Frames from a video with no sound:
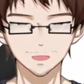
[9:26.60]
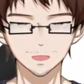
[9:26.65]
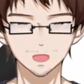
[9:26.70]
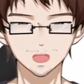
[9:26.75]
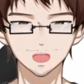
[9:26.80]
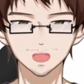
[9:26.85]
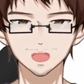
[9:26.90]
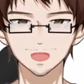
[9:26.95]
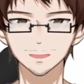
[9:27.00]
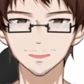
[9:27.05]

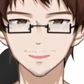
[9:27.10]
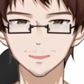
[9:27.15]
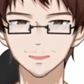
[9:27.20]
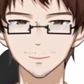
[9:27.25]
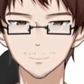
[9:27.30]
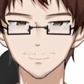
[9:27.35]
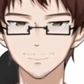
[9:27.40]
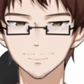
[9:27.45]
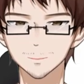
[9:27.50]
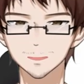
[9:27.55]
I can
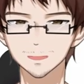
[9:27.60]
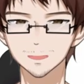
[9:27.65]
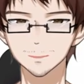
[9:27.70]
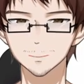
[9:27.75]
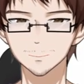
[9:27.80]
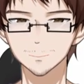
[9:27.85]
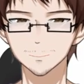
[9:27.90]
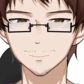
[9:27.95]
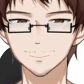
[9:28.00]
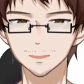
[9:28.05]
make
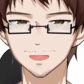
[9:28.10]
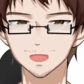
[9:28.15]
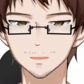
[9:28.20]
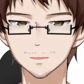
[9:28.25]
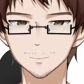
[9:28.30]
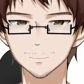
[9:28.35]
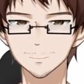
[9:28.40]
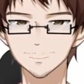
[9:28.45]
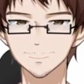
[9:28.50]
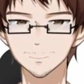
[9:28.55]

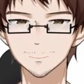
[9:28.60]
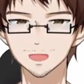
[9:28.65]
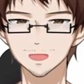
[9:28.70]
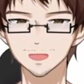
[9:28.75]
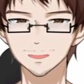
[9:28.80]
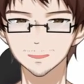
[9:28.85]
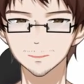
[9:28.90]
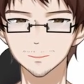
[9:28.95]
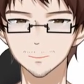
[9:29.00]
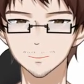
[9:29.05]

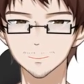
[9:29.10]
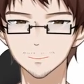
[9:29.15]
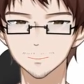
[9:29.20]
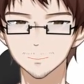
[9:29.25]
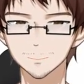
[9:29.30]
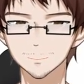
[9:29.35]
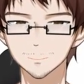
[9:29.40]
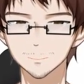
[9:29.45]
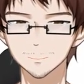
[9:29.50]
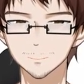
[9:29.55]

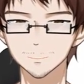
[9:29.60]
subtitles?